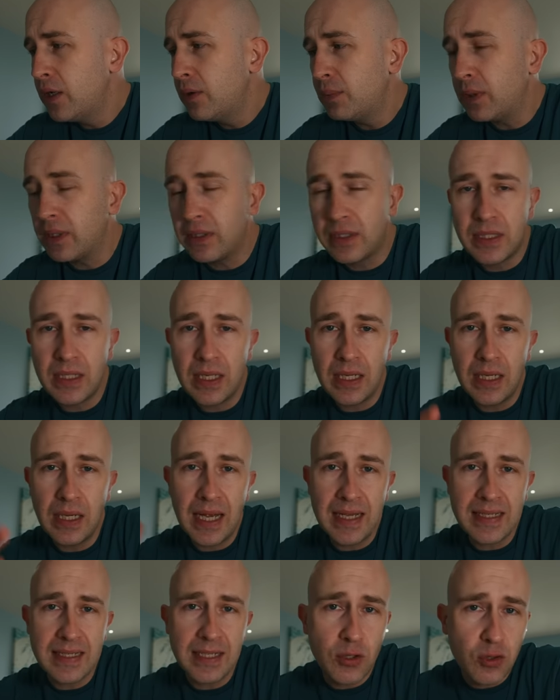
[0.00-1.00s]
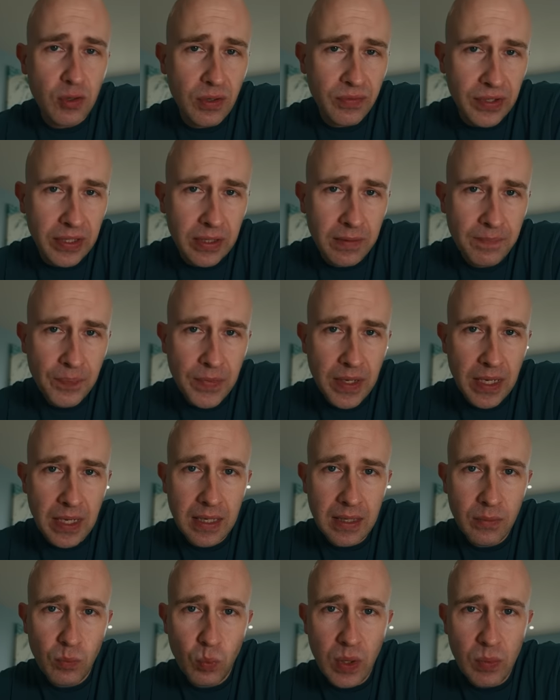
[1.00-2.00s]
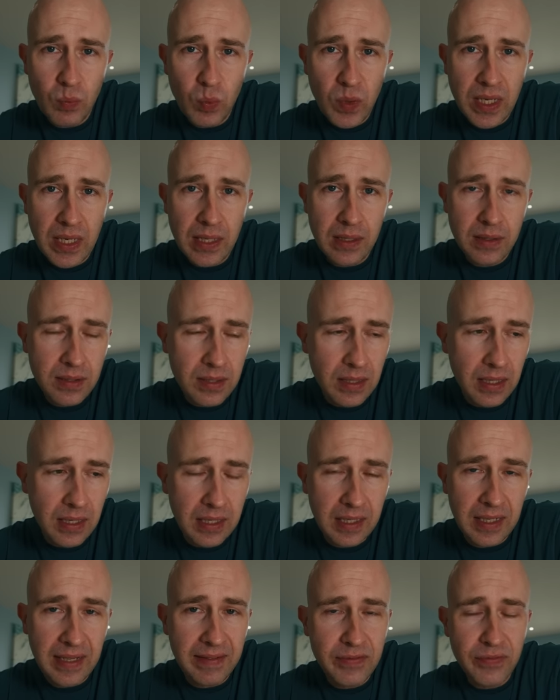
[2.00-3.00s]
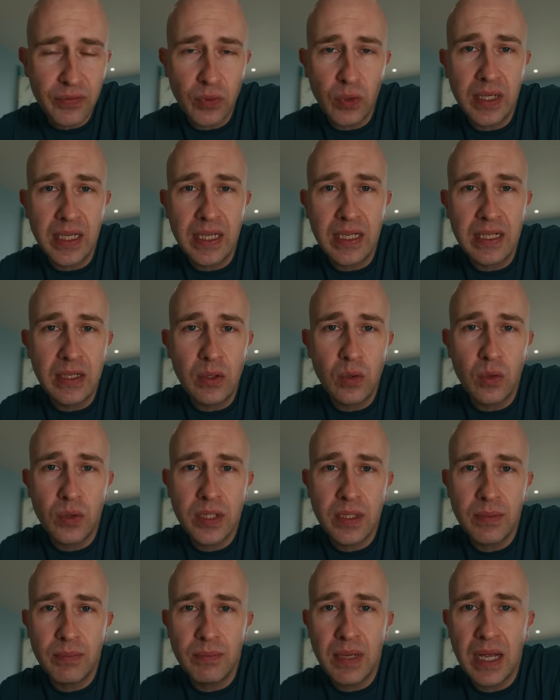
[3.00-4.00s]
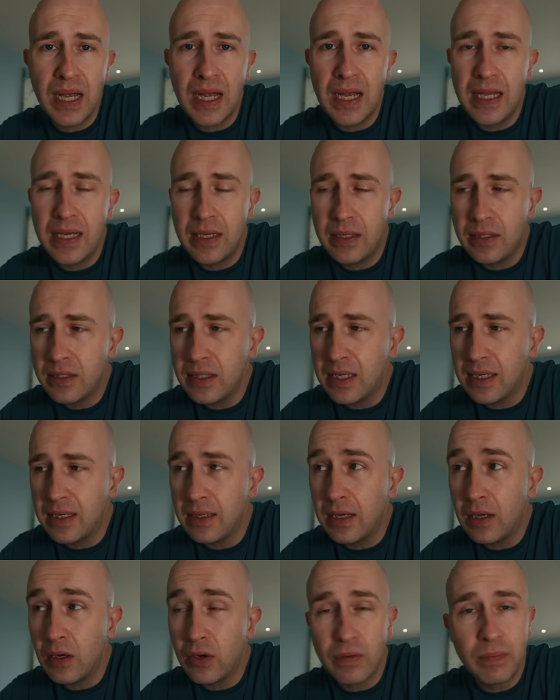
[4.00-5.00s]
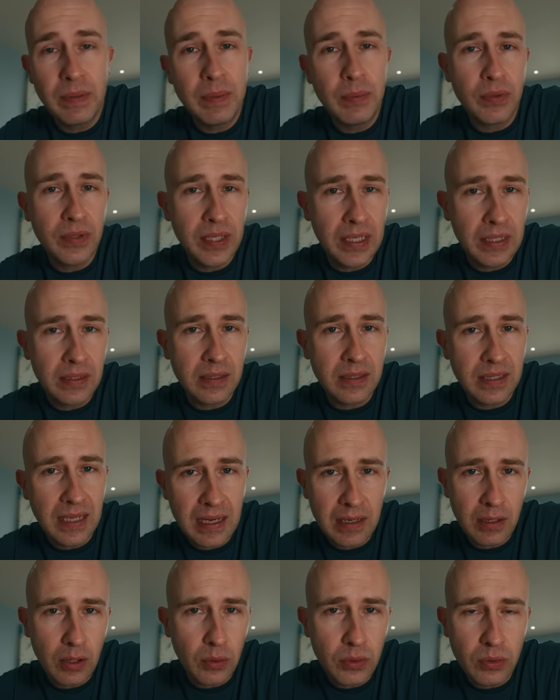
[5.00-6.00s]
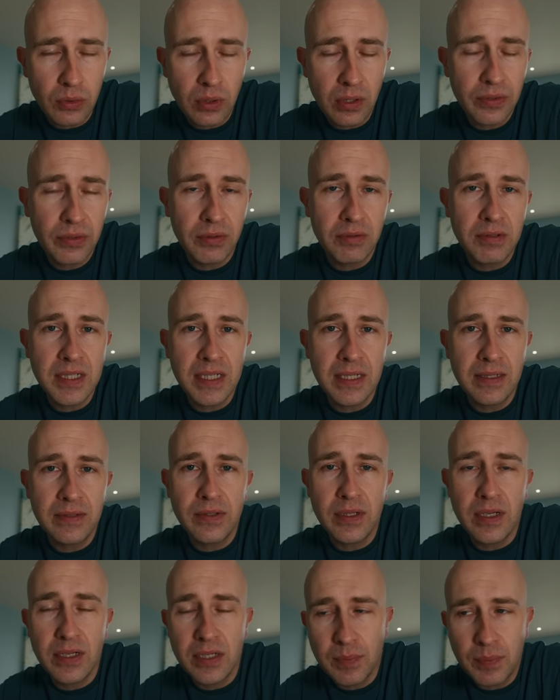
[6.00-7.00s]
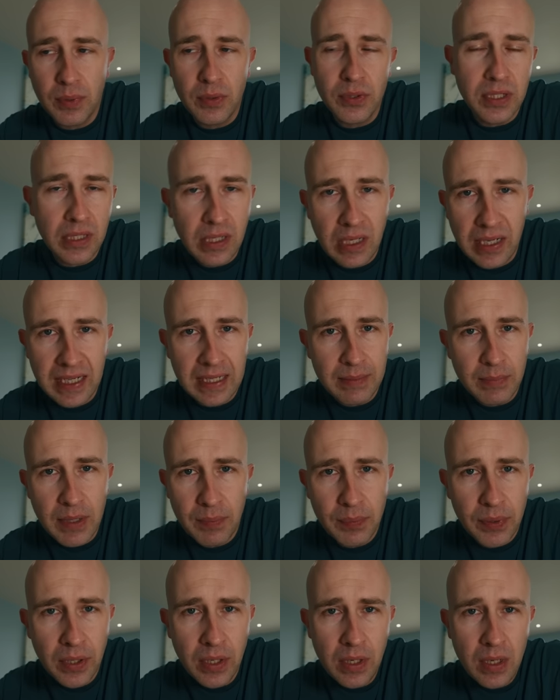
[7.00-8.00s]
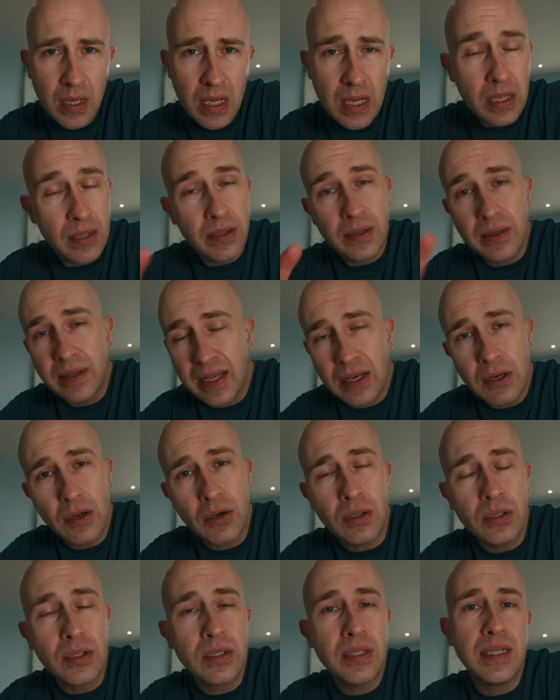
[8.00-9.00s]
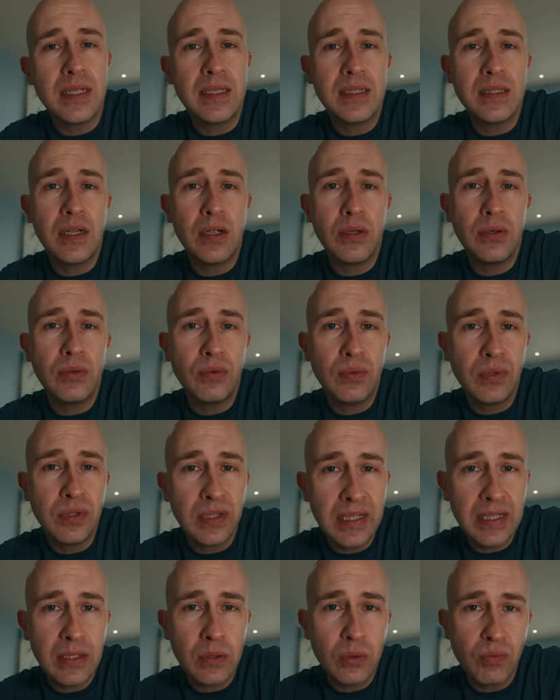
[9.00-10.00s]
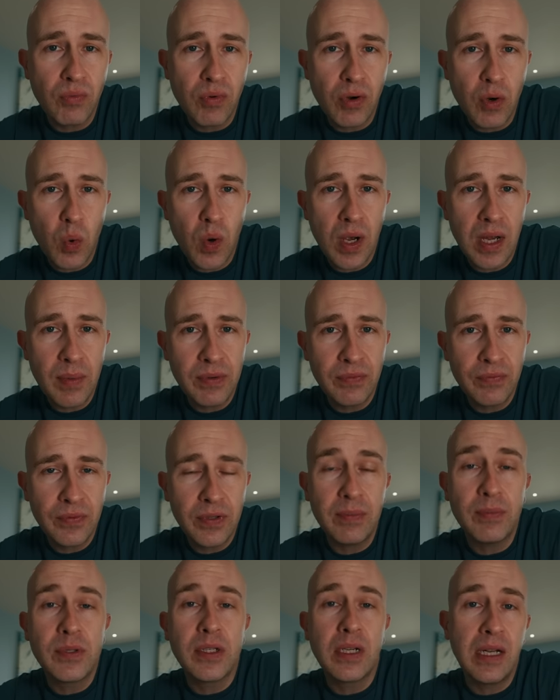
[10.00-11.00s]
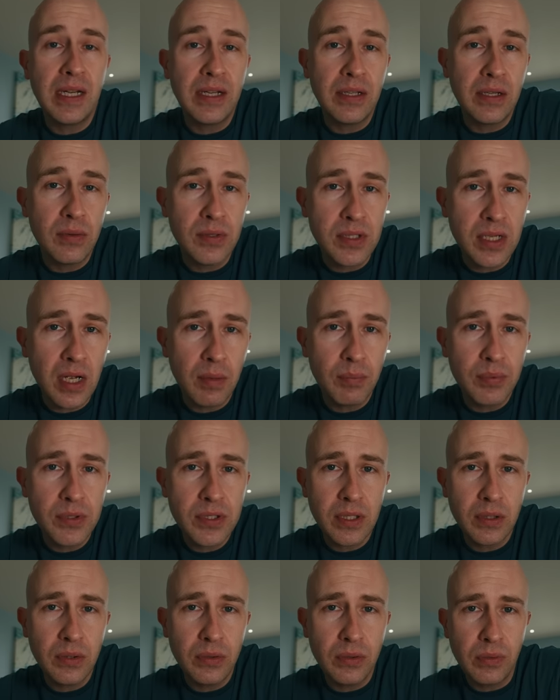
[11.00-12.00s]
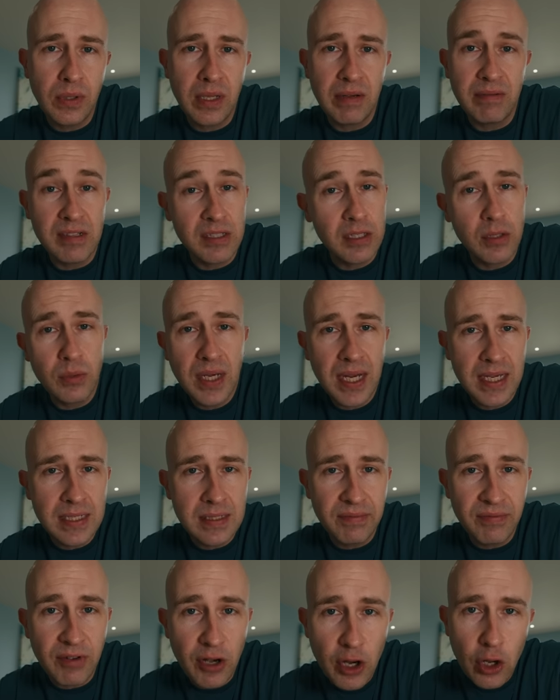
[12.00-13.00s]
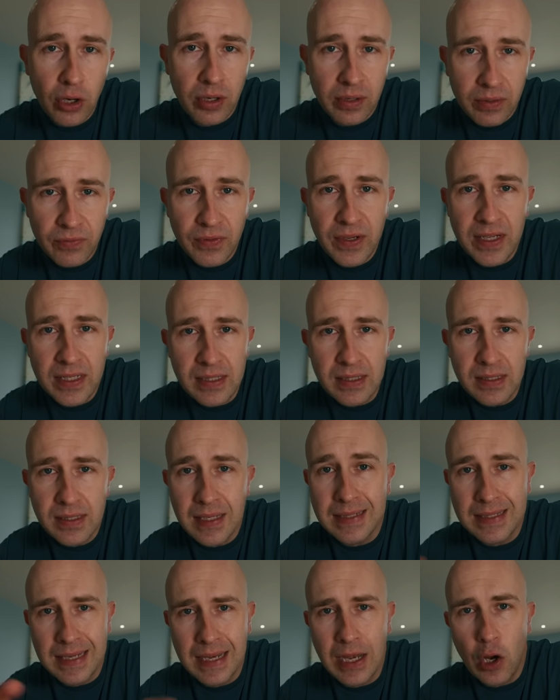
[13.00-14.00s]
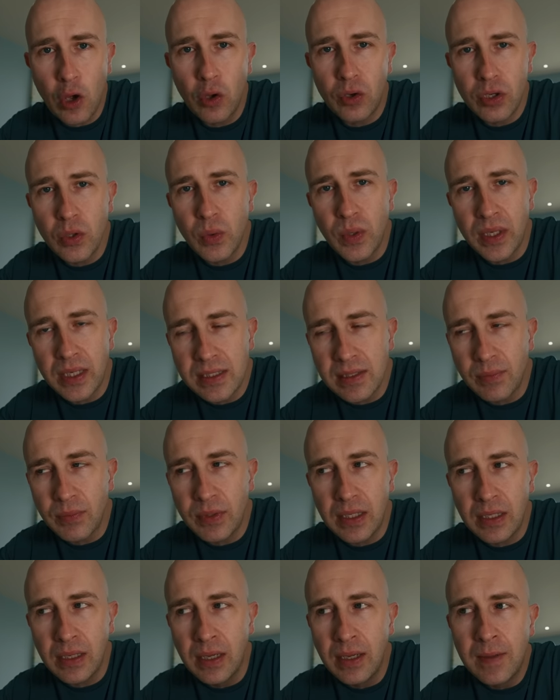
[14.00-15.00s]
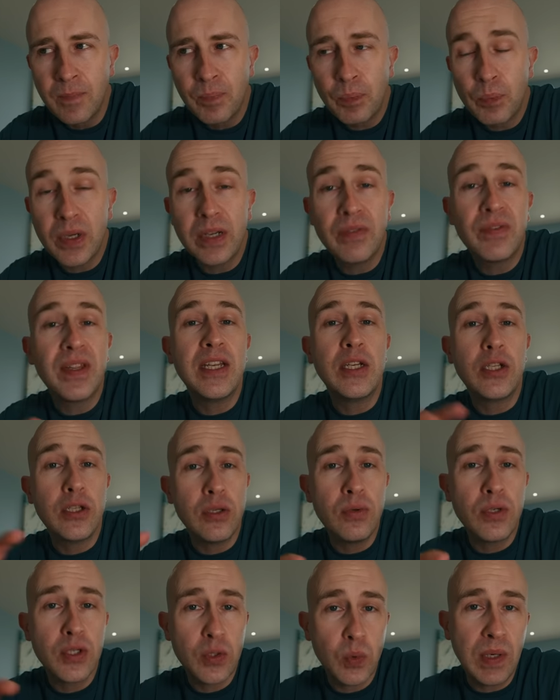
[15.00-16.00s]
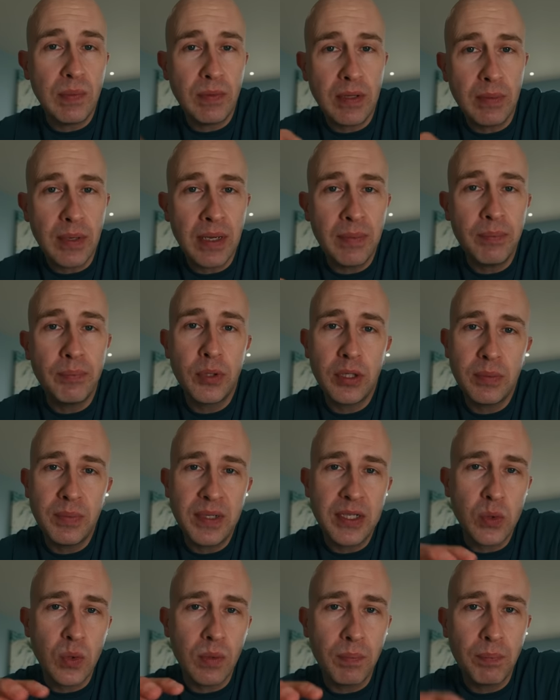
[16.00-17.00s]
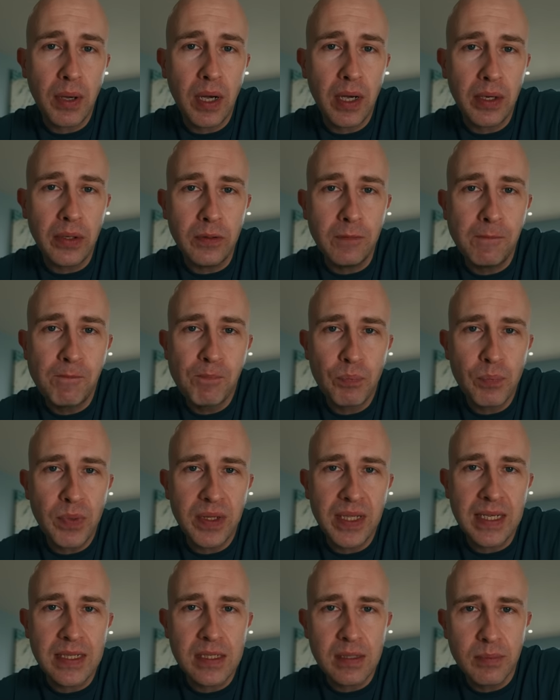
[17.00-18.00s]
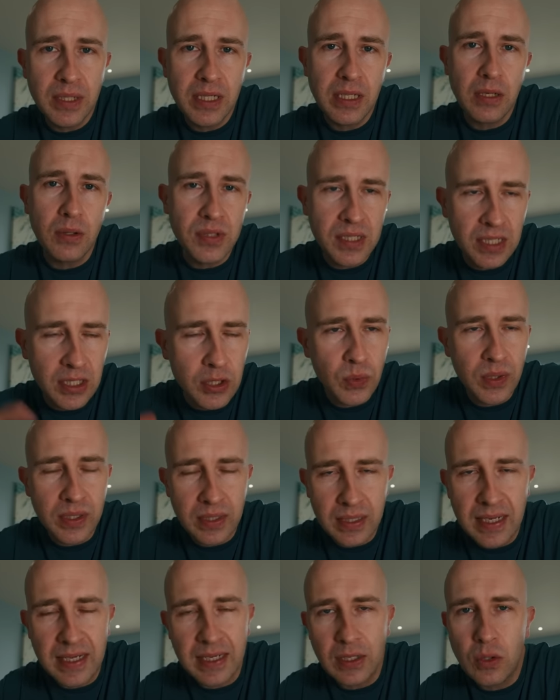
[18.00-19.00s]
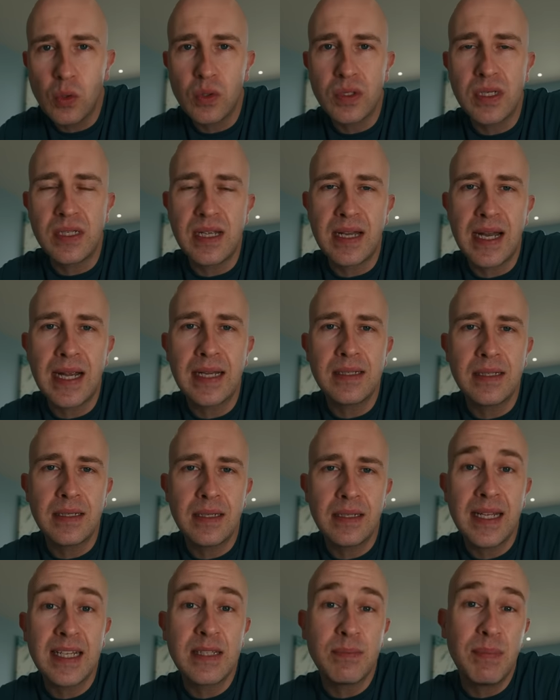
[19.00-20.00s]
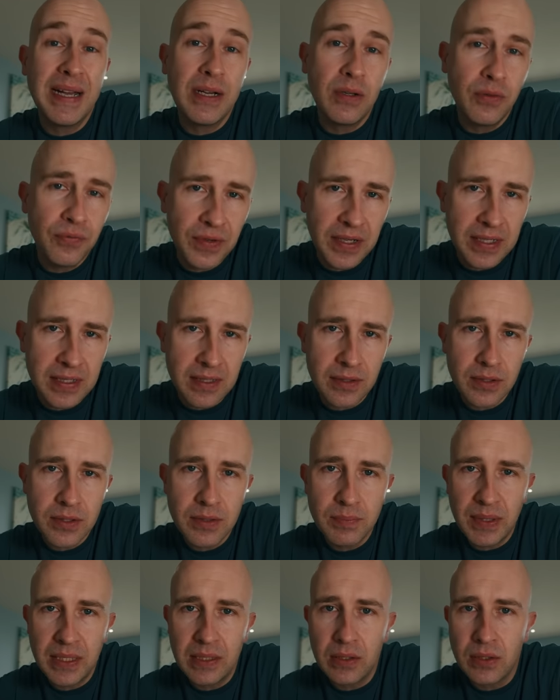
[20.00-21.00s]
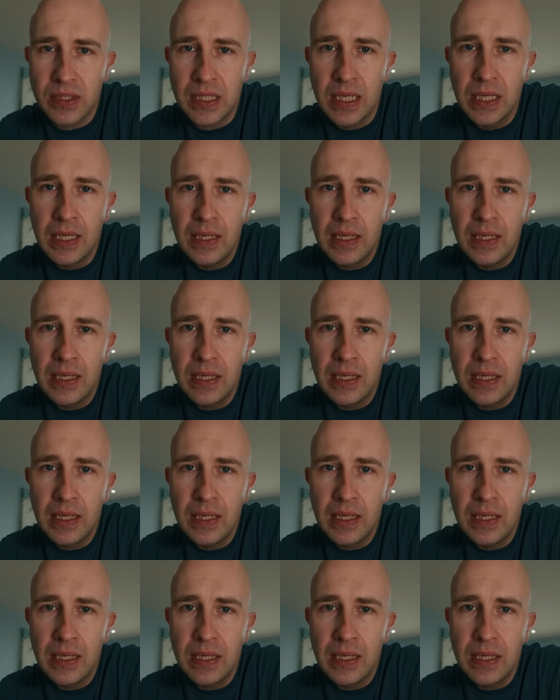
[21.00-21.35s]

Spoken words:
But as a trivia, when we get leaves falling in the autumn and a lot of people think that the local authority are supposed to clean them up, they're not. There's no legal requirement for them to clean those up. So there is no case of non-feasance, as in not doing something. But if they do sweep them up and put them into a pile, but then somebody goes into it and it causes an accident, that's malfeasance, because